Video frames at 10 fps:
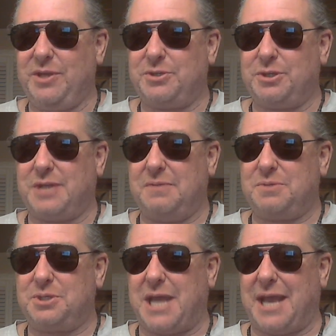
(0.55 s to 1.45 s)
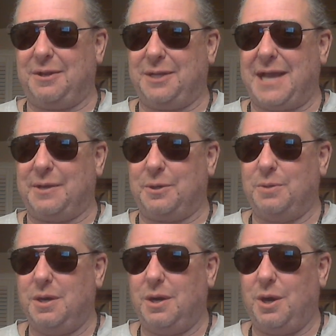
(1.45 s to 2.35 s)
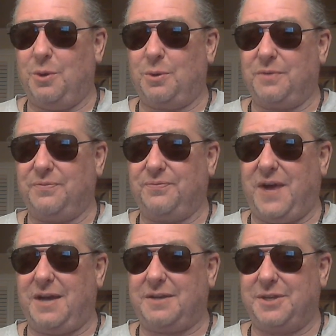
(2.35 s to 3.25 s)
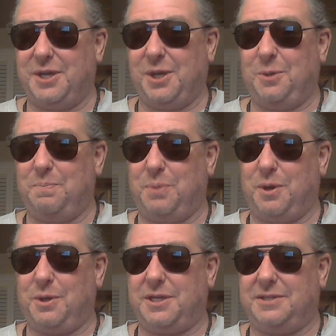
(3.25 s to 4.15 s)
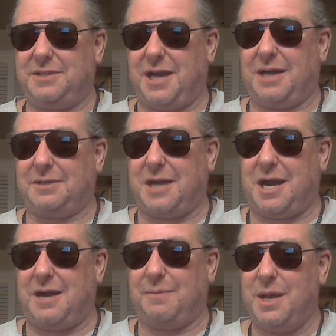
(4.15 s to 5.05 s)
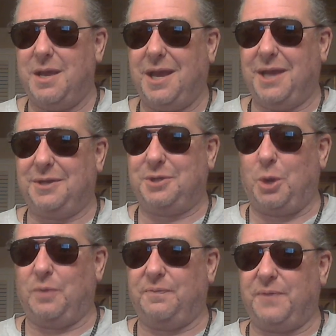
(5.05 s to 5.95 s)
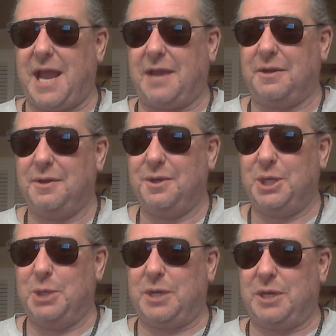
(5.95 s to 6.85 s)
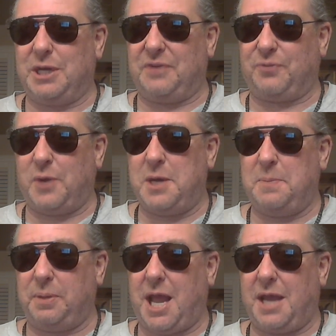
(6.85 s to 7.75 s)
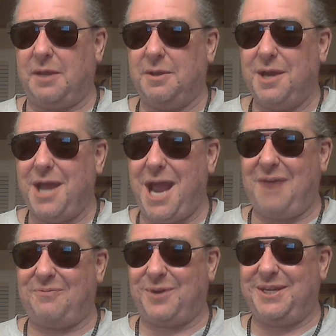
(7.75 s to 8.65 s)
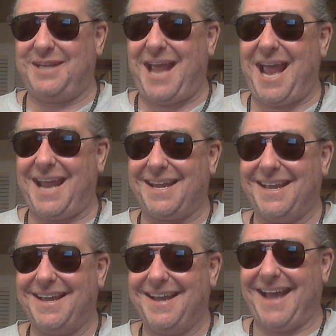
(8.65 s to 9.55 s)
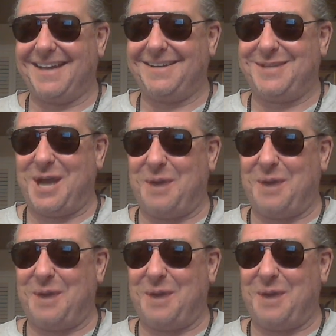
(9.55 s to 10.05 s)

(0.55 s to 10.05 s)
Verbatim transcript: This is Dave Scandaliato, owner of FuckYouBookie.com. And don't forget, you can get a free play every day at